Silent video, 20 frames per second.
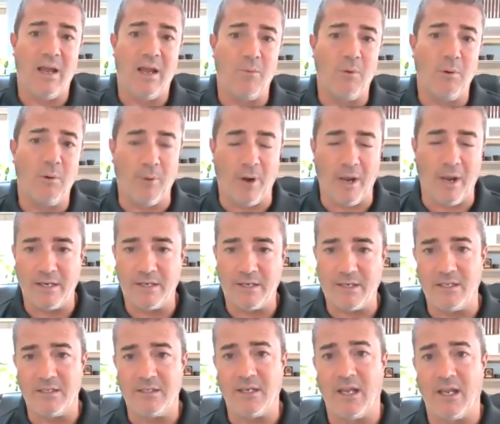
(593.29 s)
where Brian
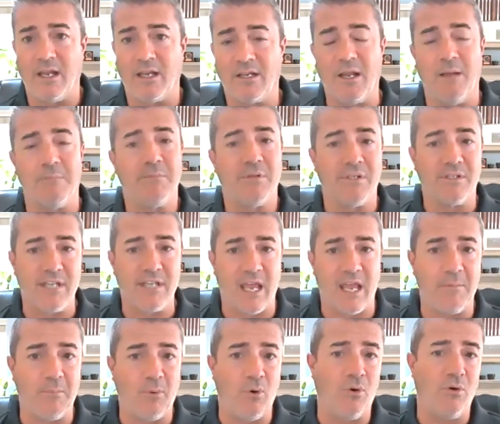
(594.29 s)
can come to the
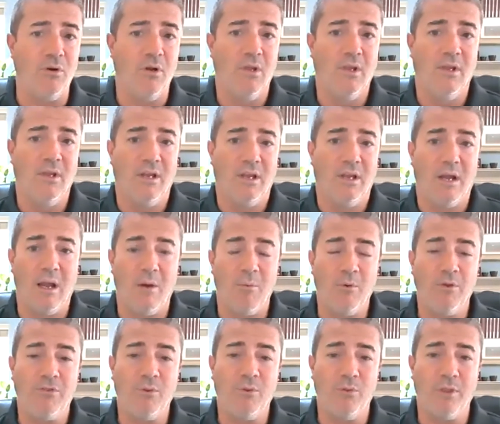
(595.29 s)
table
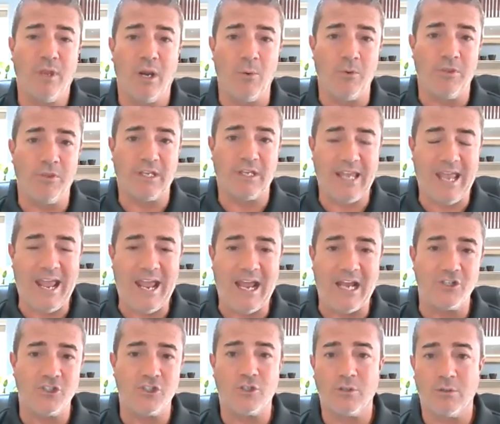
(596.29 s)
with you there with a
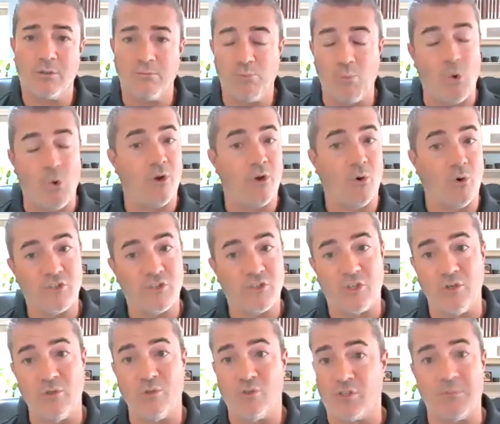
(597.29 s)
cash 1 or
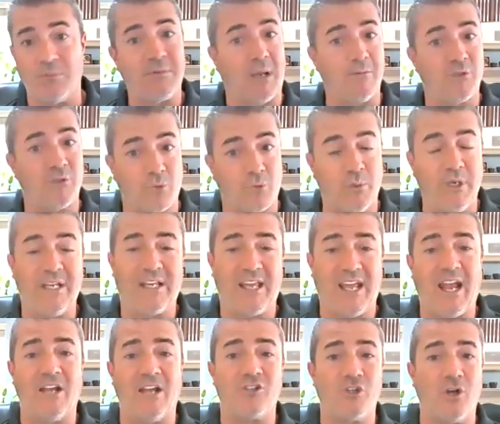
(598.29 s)
2, sometimes 3
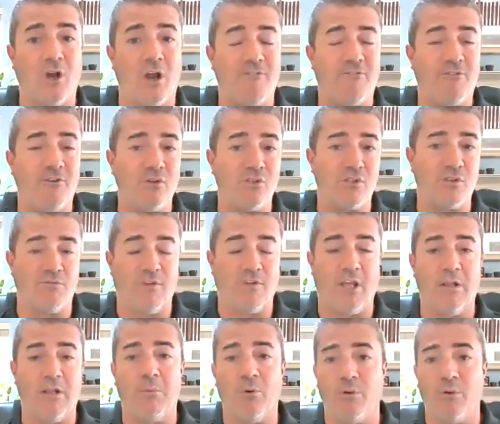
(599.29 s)
cash offers
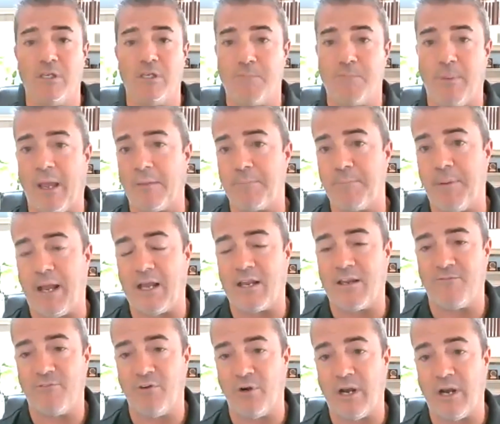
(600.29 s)
available in his back
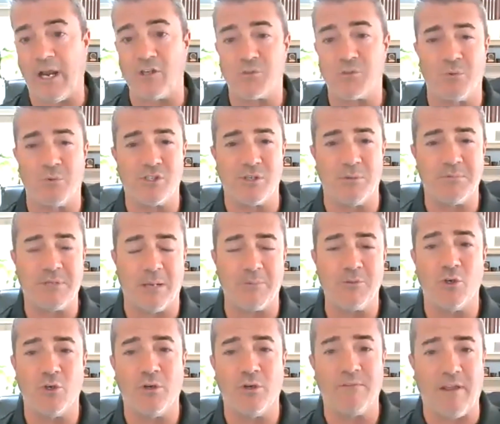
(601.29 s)
pocket for your house, where sometimes
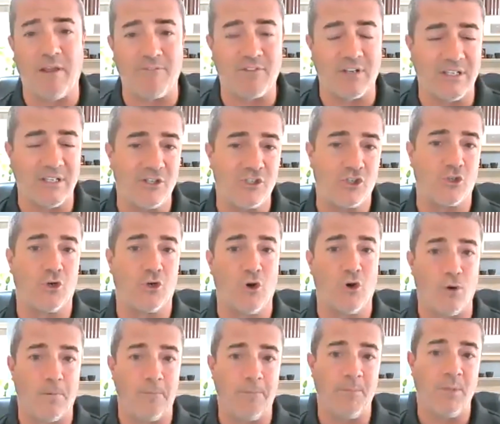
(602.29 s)
you don't even have to list your
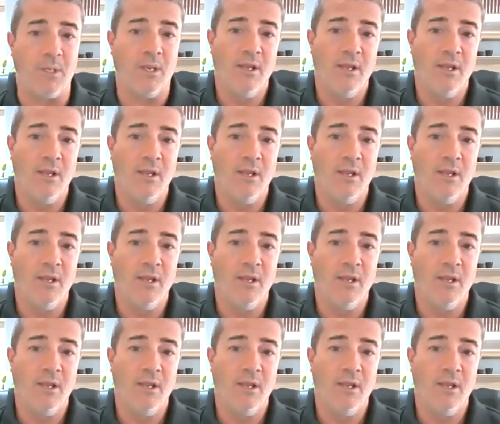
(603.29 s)
home.